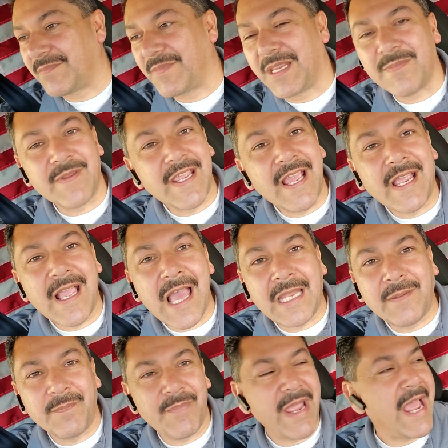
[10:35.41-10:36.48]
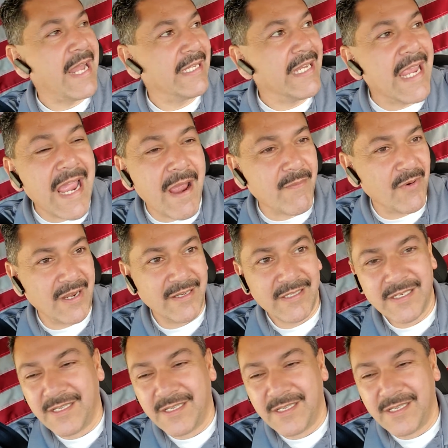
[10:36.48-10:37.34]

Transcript: Maybe I got a bad camera.